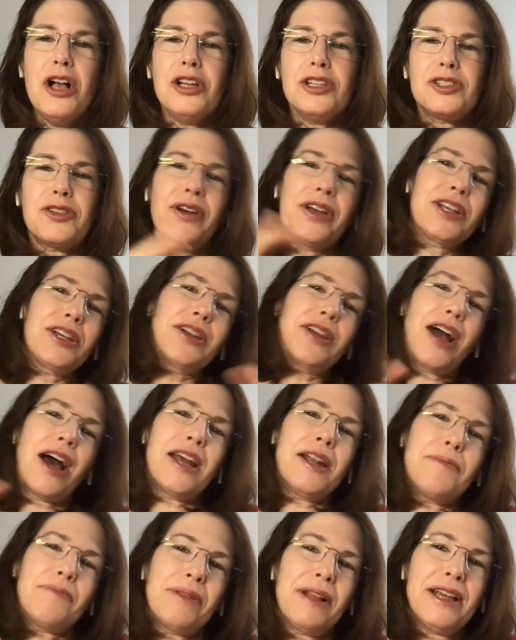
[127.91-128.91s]
So I could
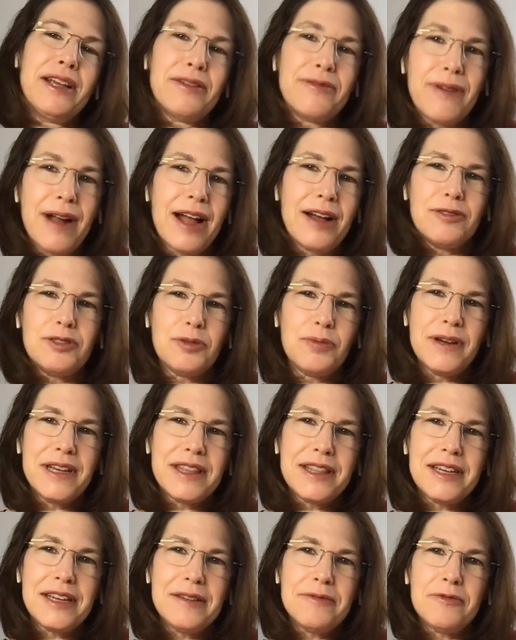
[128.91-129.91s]
kind of play around with
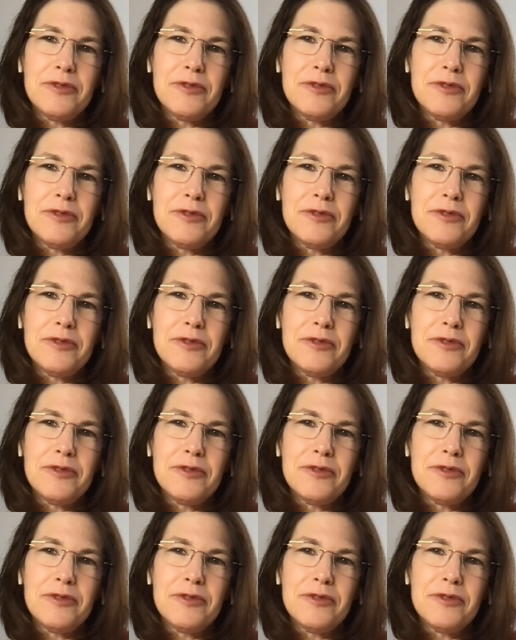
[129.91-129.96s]
it,